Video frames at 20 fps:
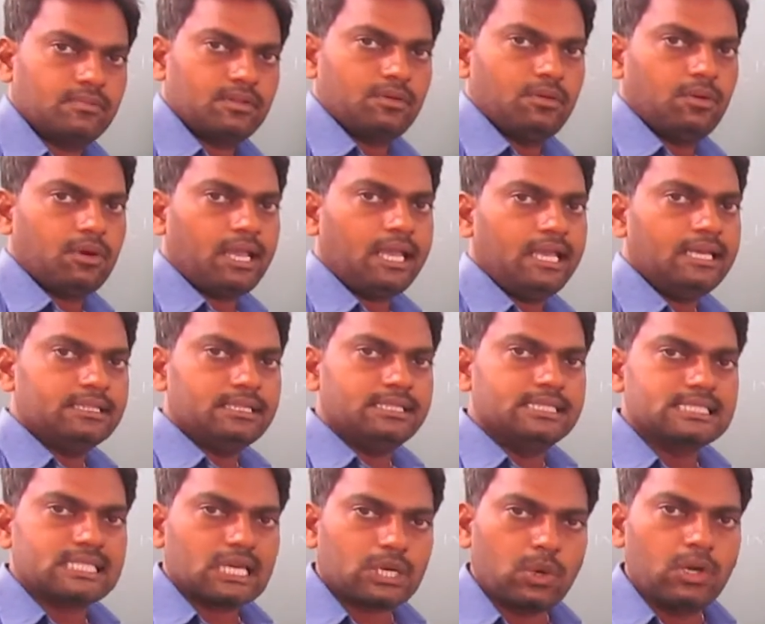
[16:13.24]
Okay, that
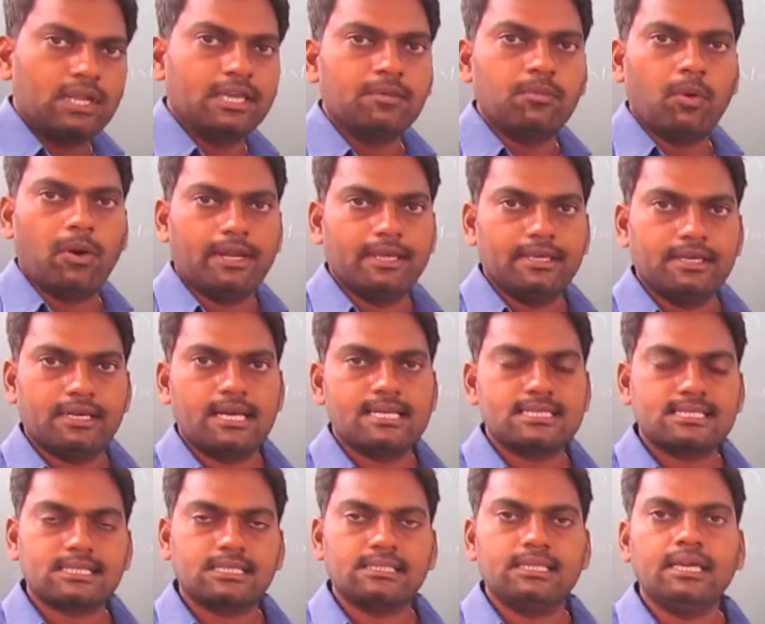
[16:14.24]
is the rolling body.
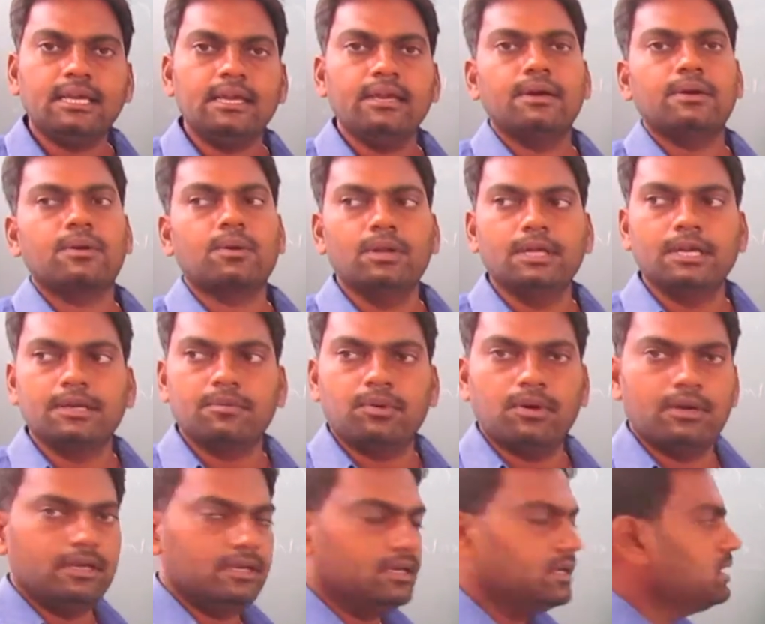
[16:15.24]
Consider the rolling
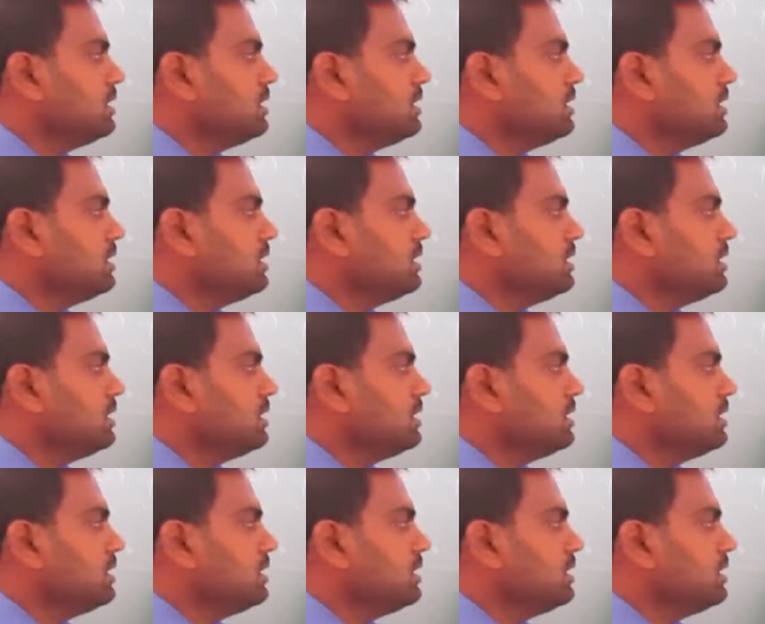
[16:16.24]
body.